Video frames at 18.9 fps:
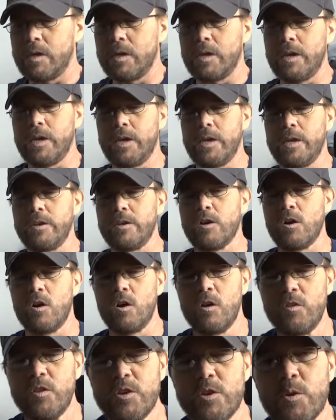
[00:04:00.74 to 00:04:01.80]
and
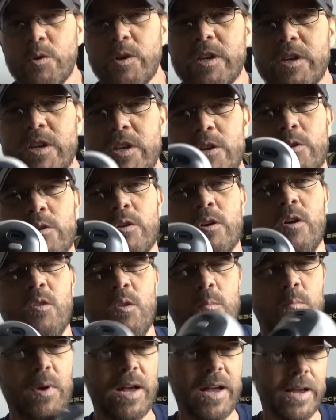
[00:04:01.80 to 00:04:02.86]
on the unit here on the
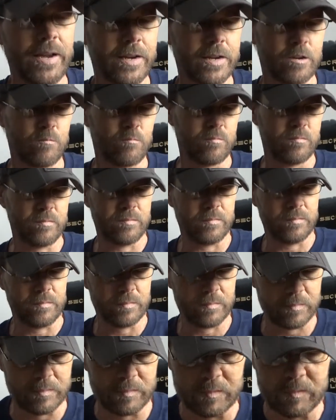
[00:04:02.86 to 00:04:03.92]
back
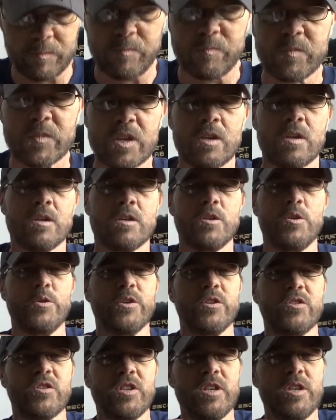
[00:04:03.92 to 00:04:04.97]
you
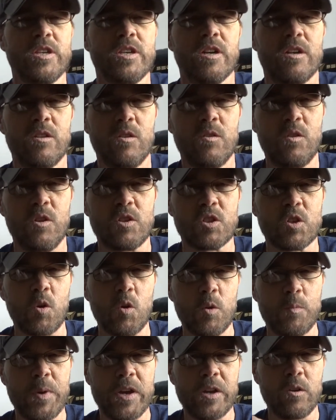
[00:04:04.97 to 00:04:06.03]
can see the
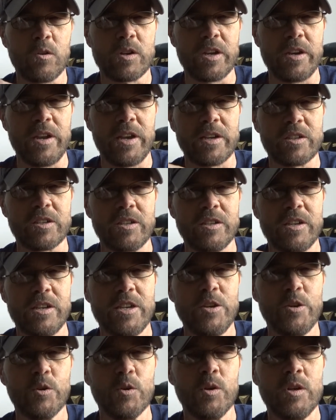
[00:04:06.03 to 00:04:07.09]
solar panel connection
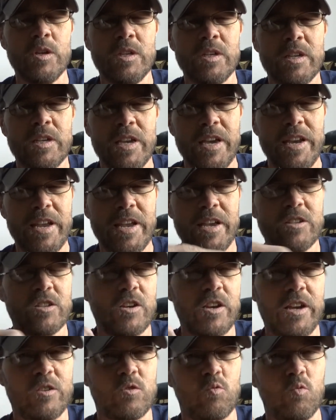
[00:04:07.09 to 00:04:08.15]
here and it has a
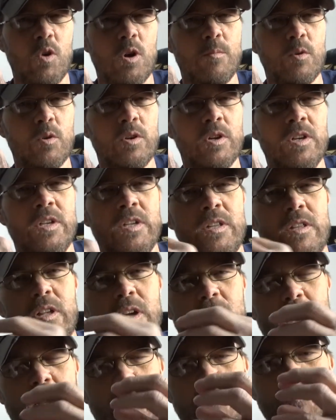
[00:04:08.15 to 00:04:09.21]
nice rubber
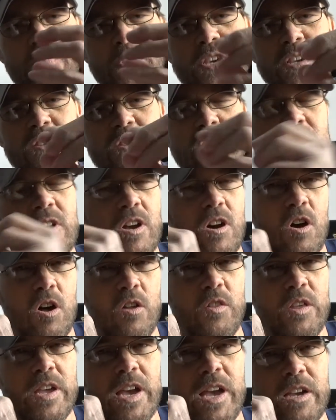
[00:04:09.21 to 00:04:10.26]
uh, piece on
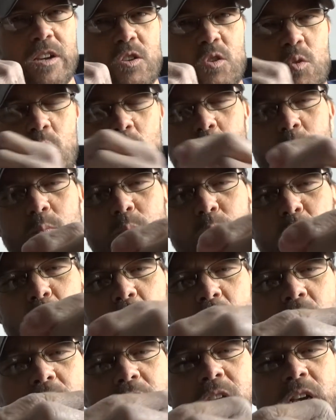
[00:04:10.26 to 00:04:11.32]
the actual
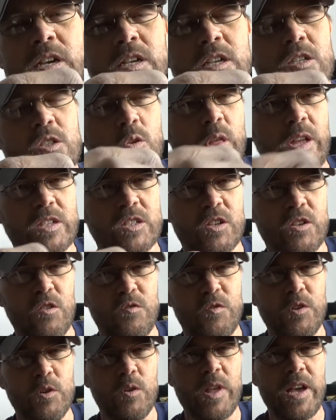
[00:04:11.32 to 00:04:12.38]
plug so that's going to
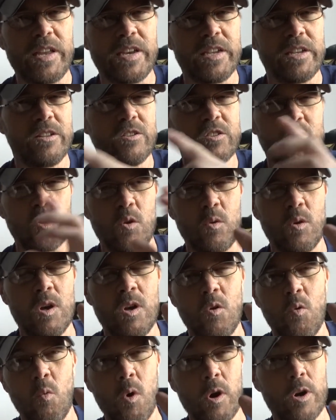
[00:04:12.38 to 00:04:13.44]
fill that in so
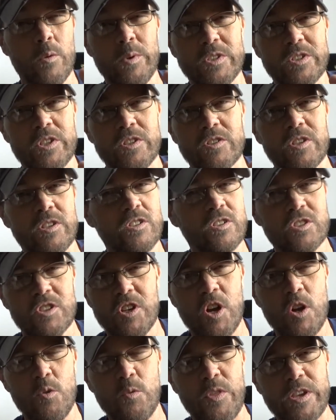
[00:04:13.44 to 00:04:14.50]
water resistance
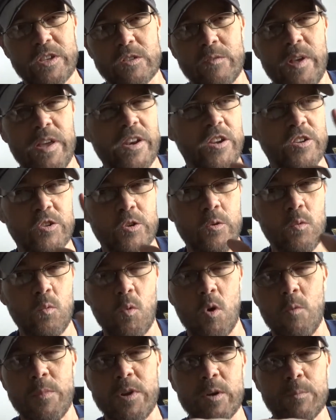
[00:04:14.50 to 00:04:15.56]
snow things of that nature
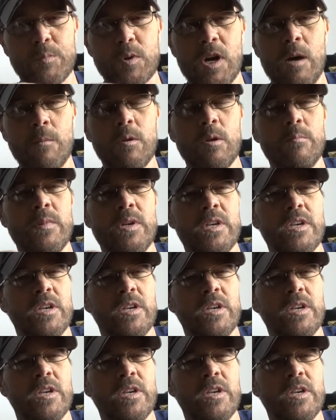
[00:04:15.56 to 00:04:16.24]
won't be a problem